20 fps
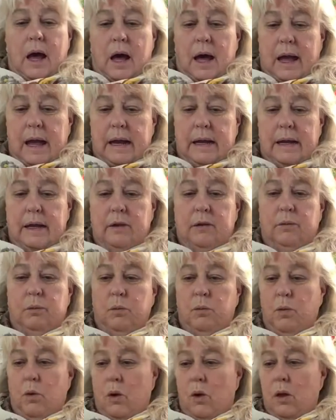It is
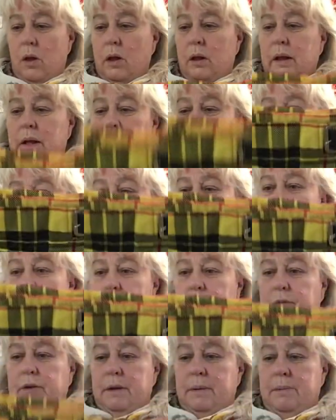wool. It's
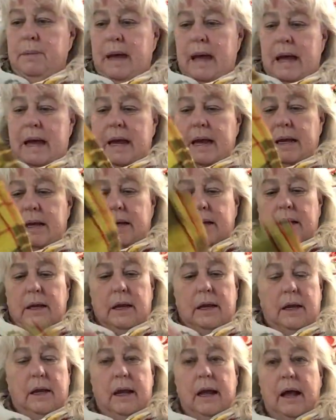beautifully made.
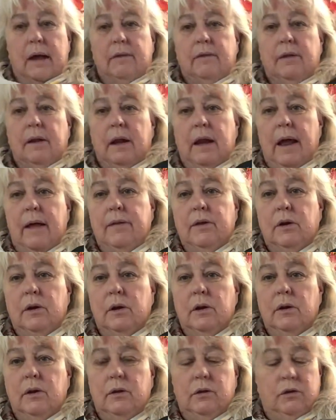Has the leather
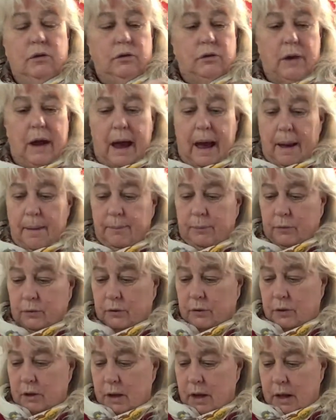
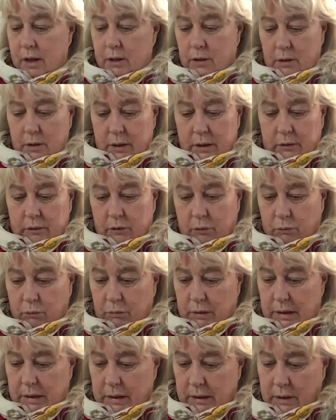straps. It's a
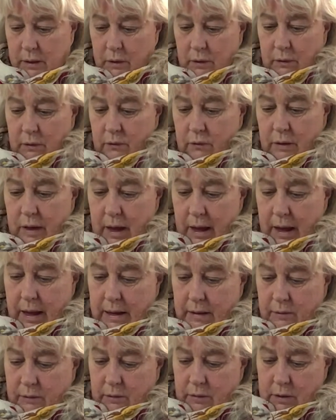really good
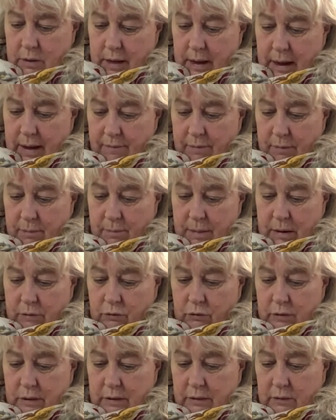size. I haven't
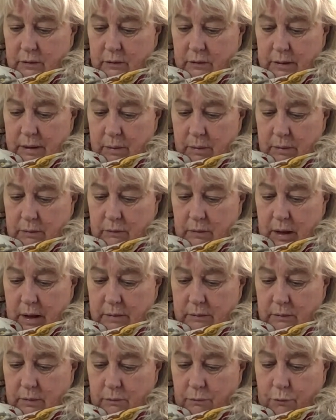measured it to see what
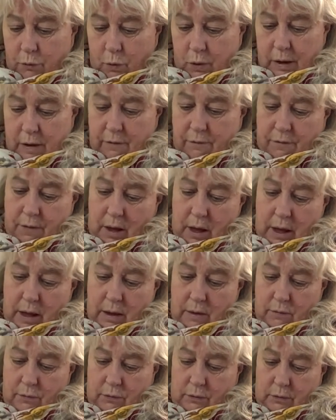size. 45?
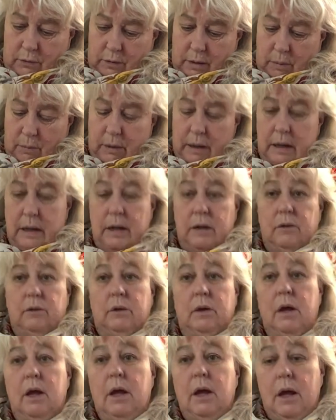Is that what it is?
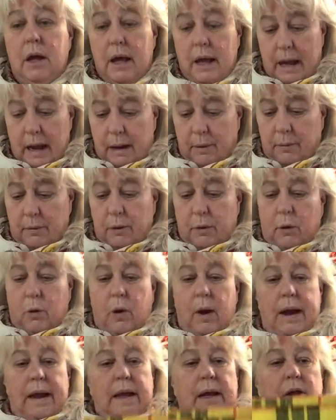Anyway, they're
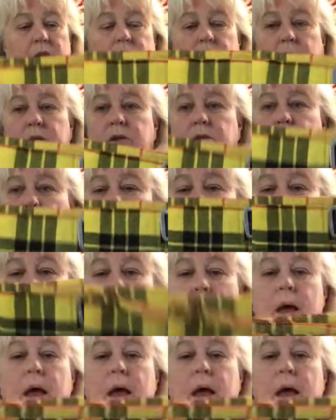quite adjustable.